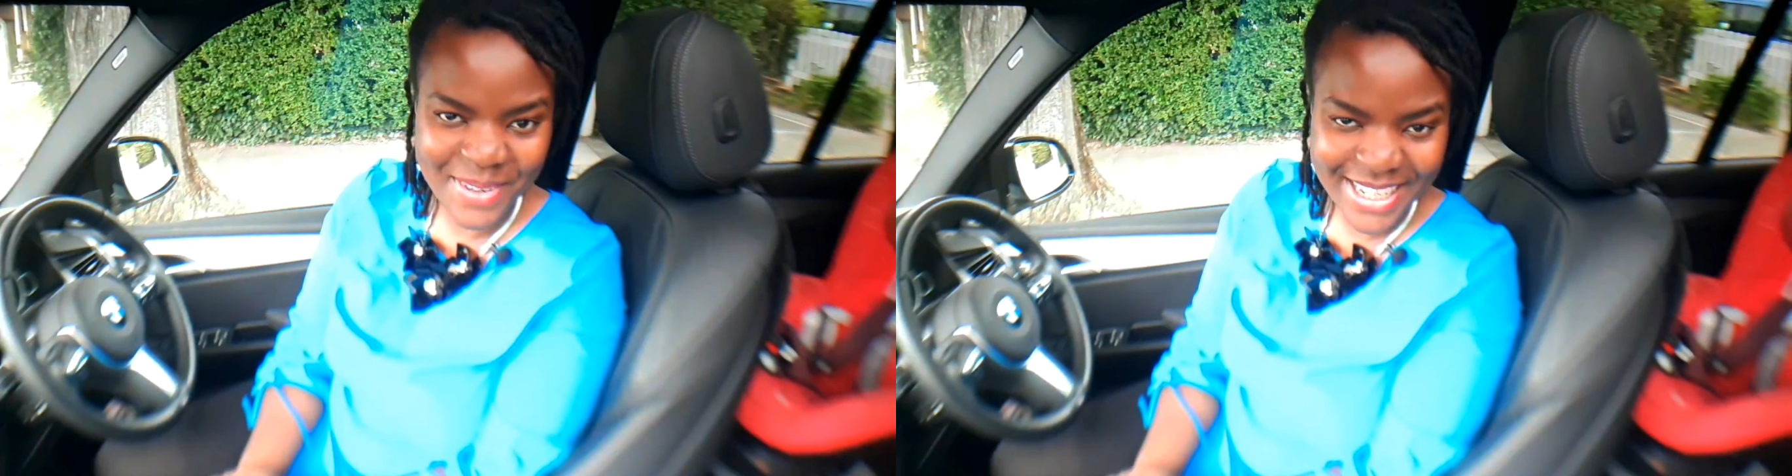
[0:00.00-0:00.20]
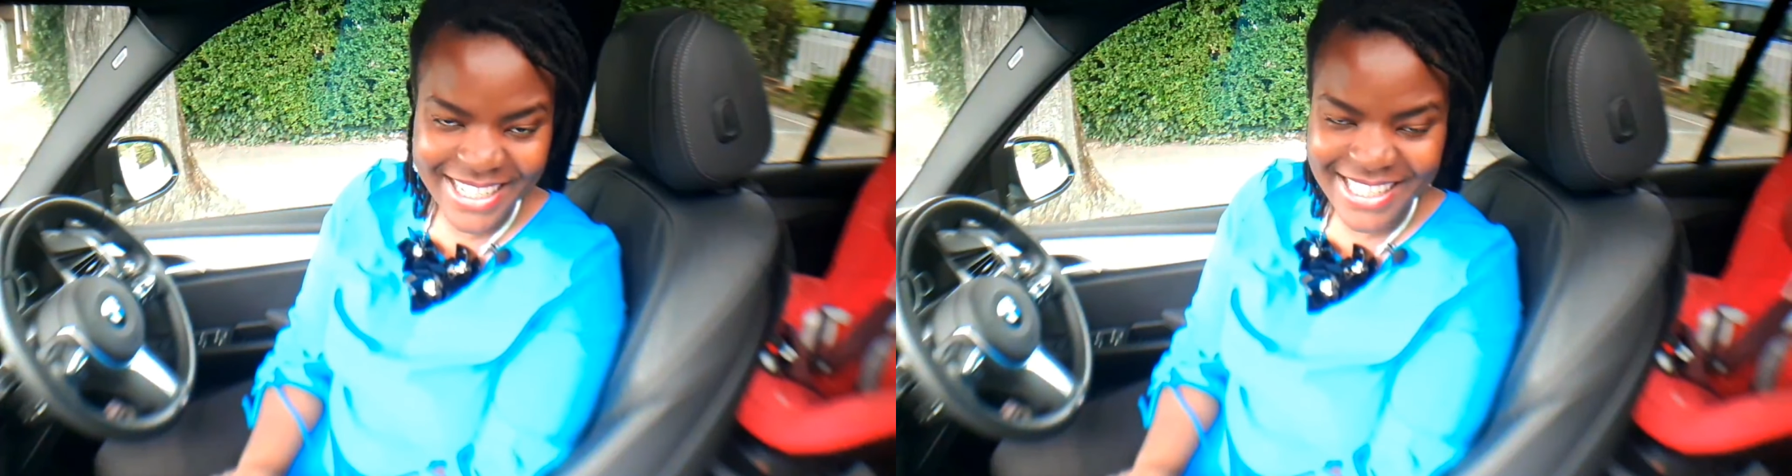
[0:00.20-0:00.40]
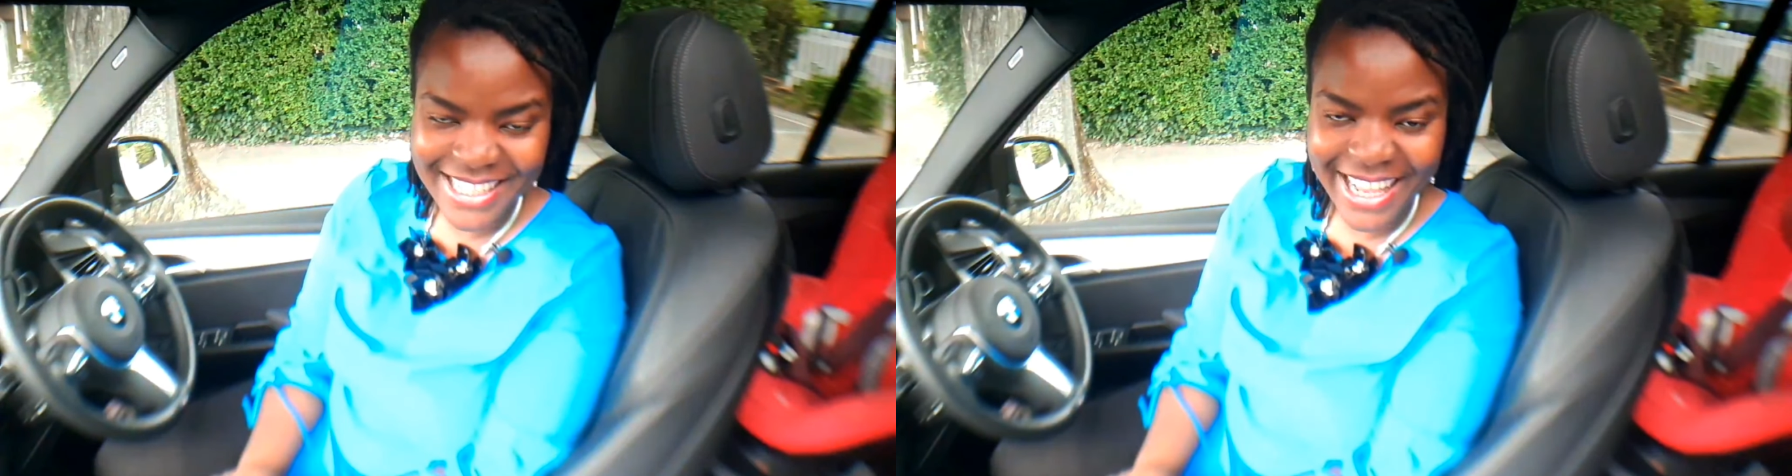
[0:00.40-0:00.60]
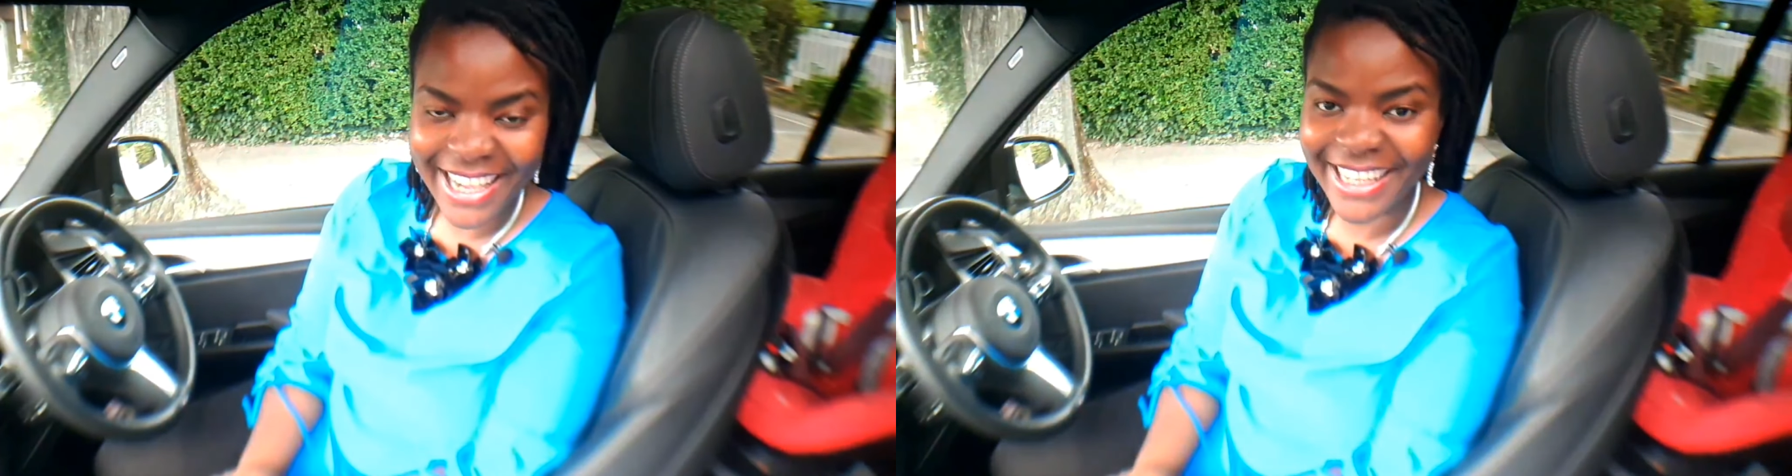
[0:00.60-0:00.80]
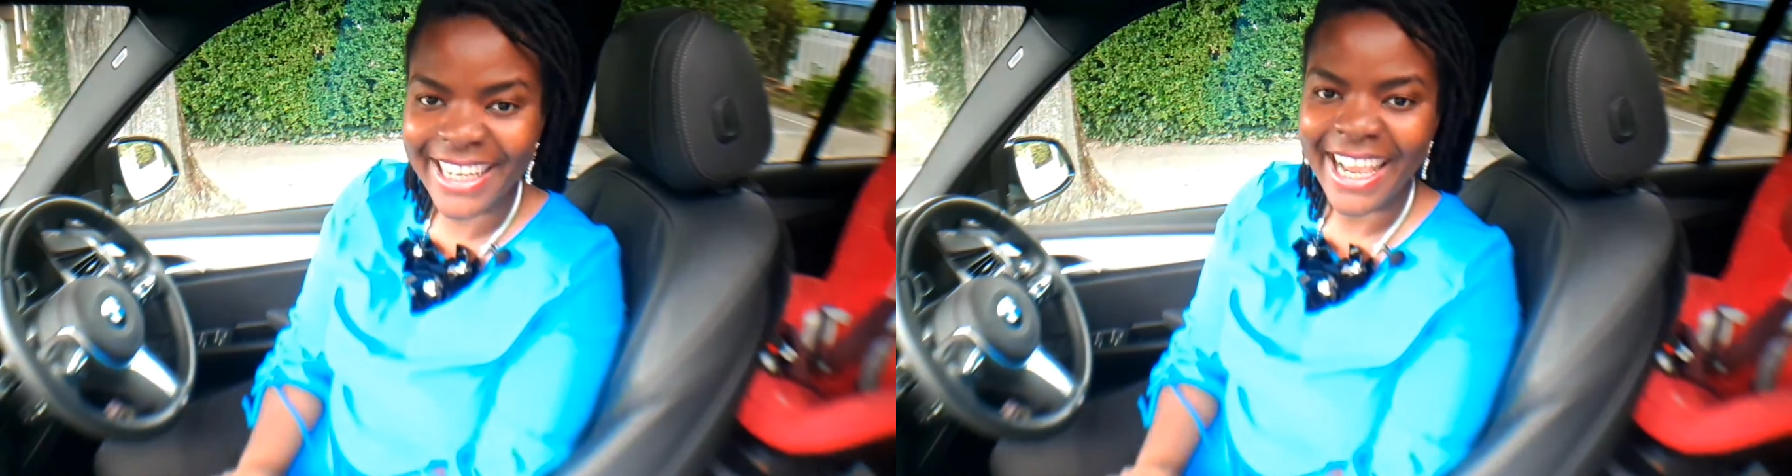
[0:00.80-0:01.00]
morning
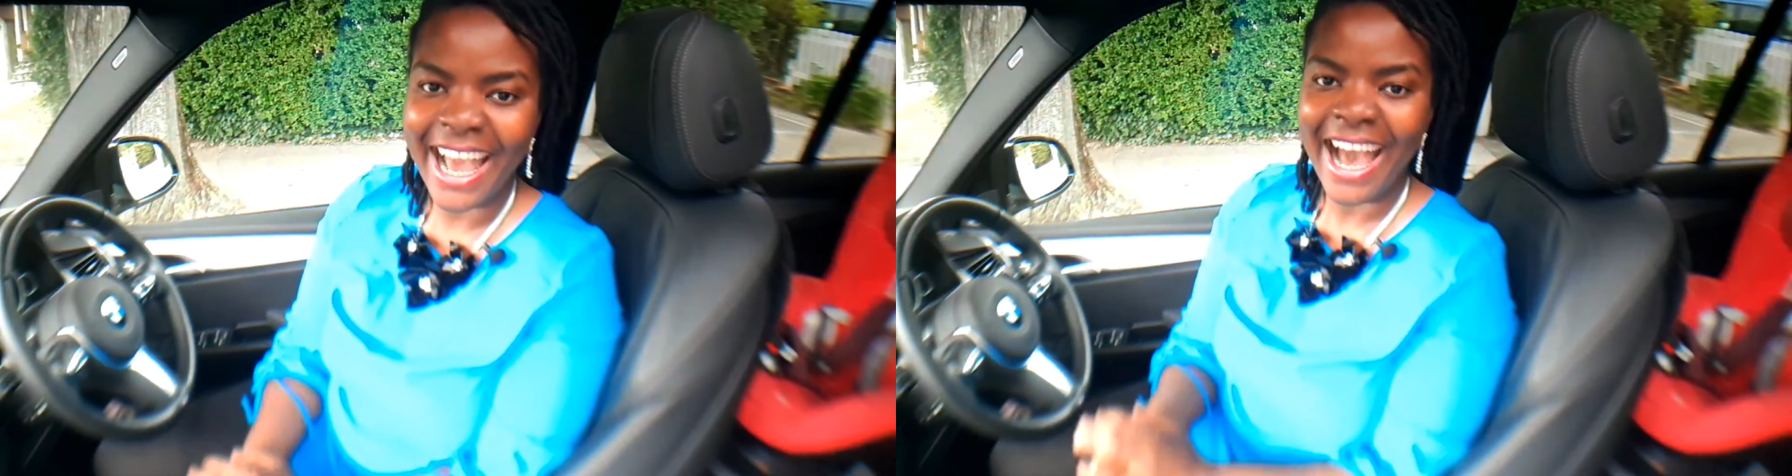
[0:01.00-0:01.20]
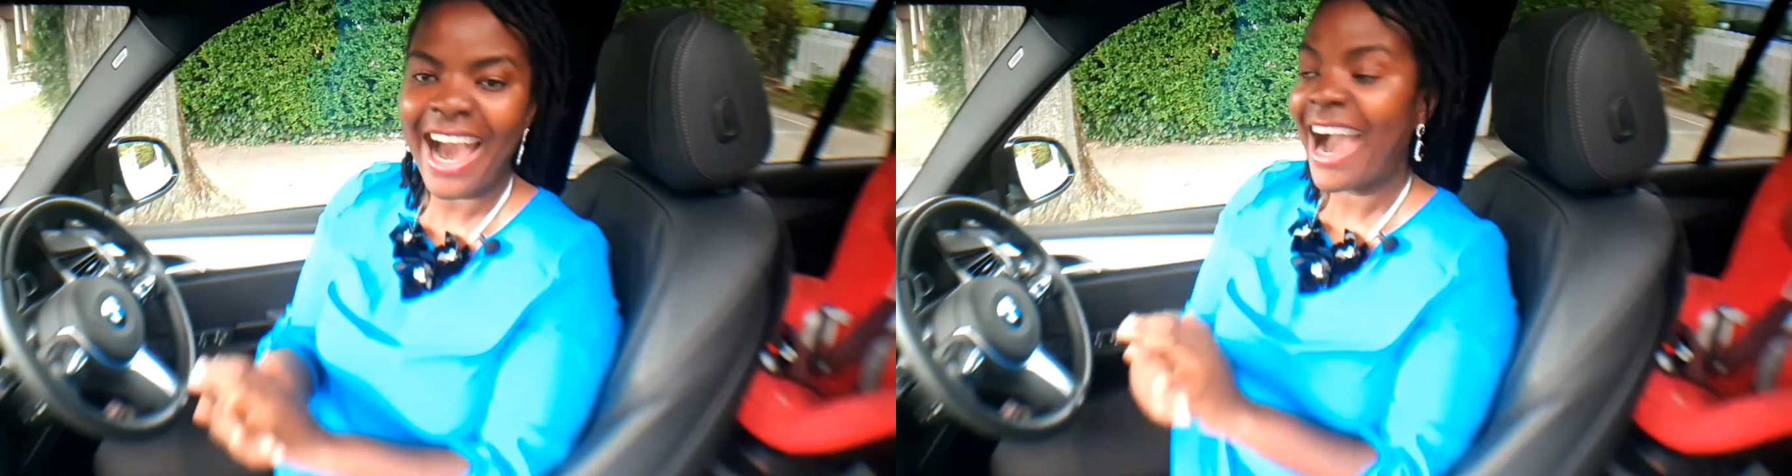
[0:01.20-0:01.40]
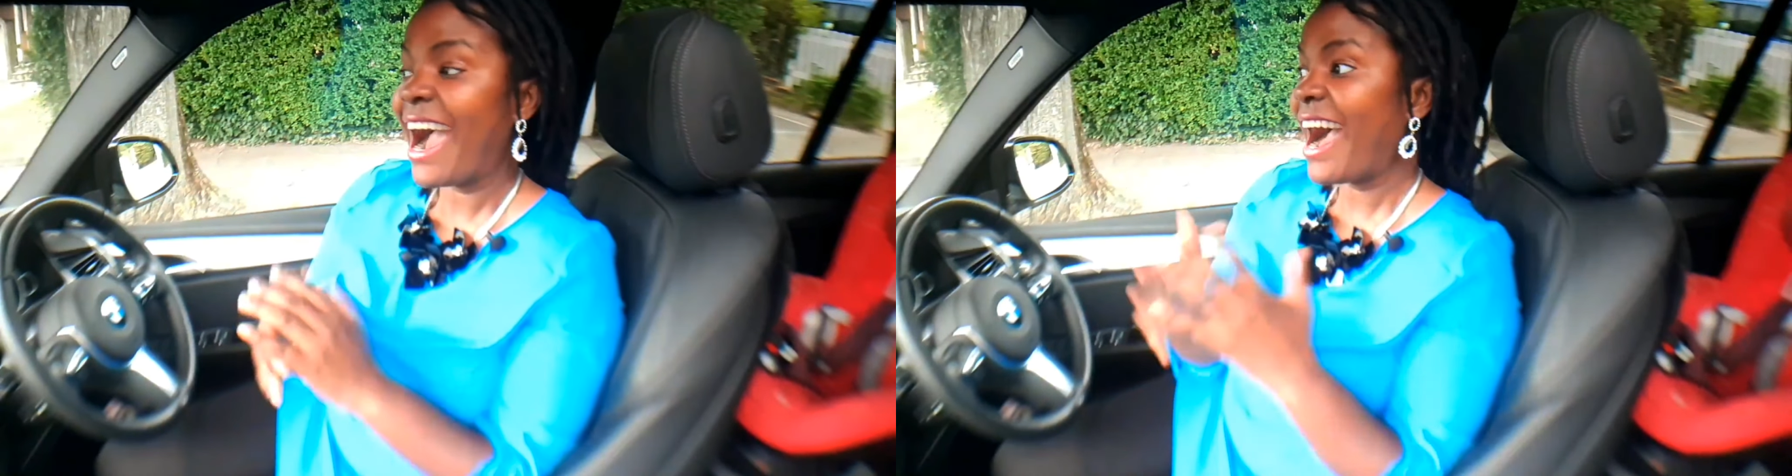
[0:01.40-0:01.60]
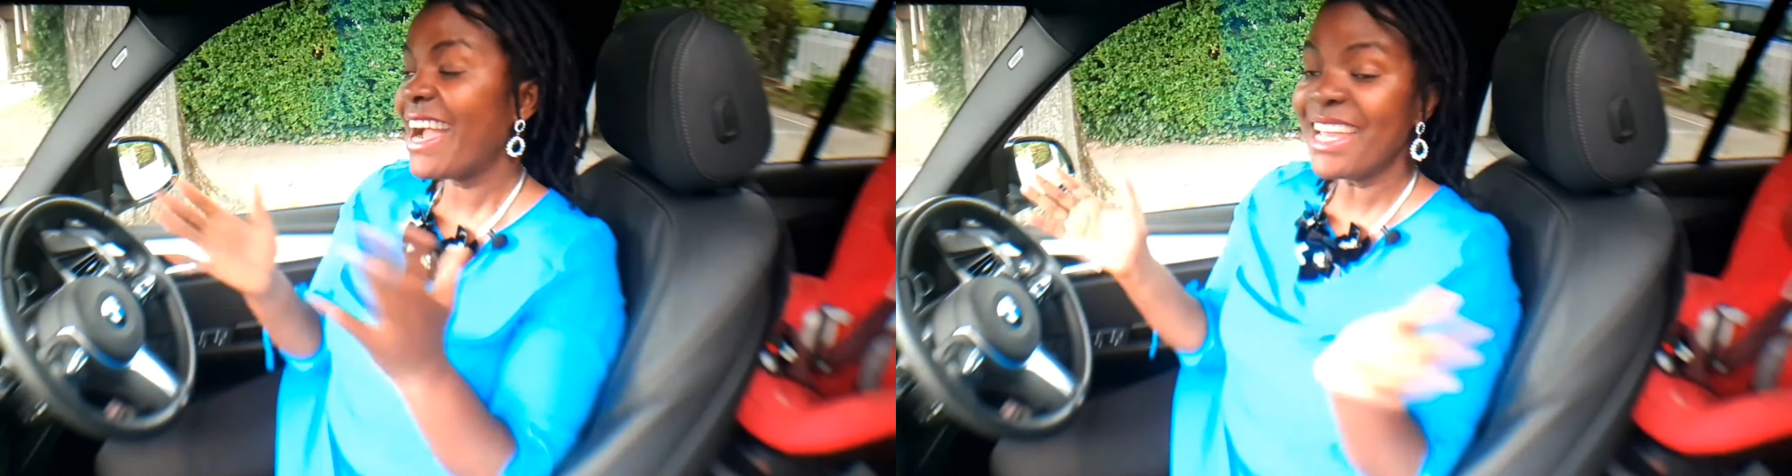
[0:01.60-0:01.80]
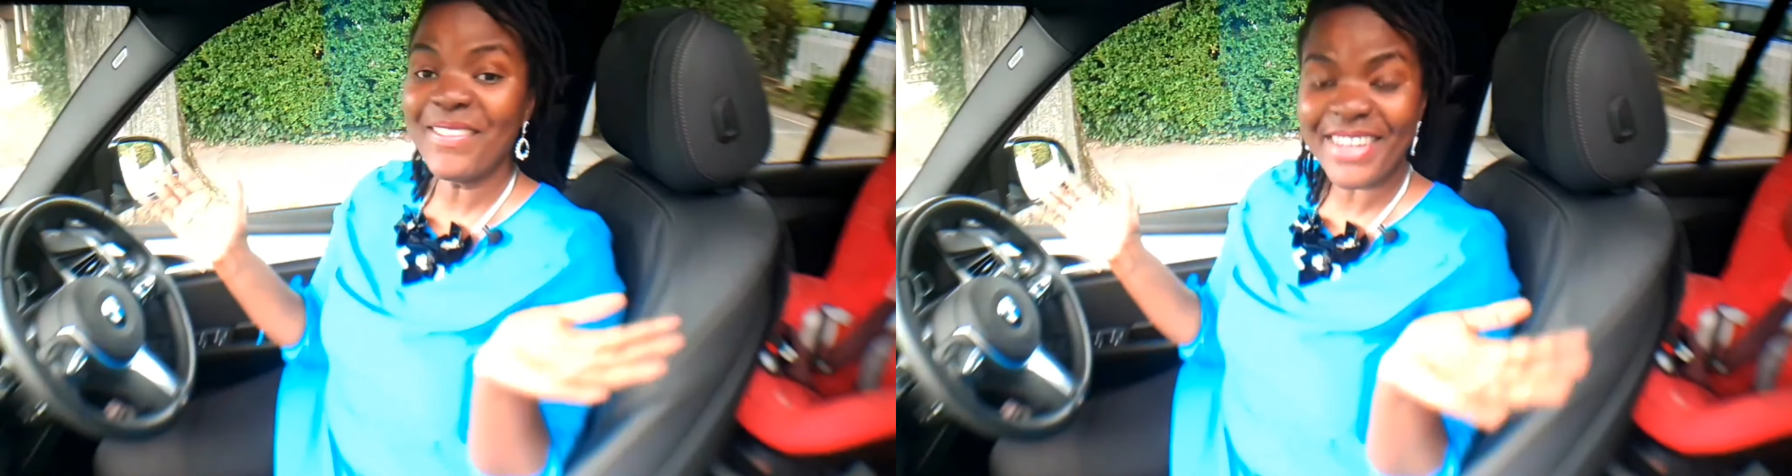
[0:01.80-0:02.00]
today.
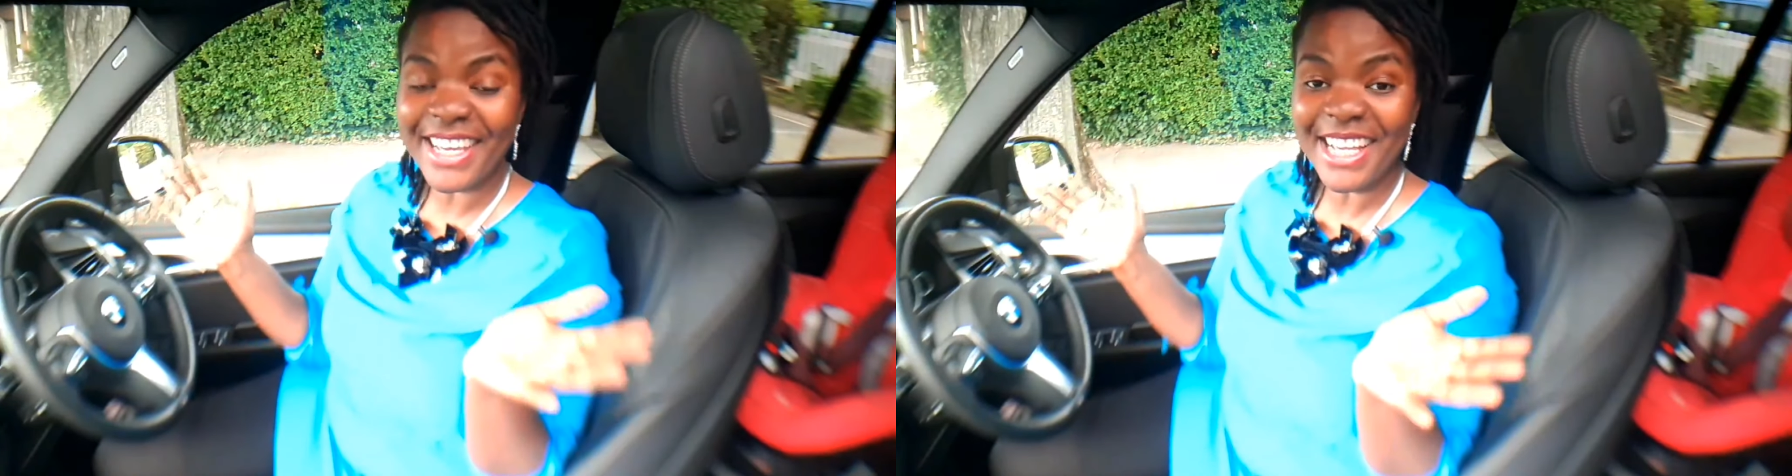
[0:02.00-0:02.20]
I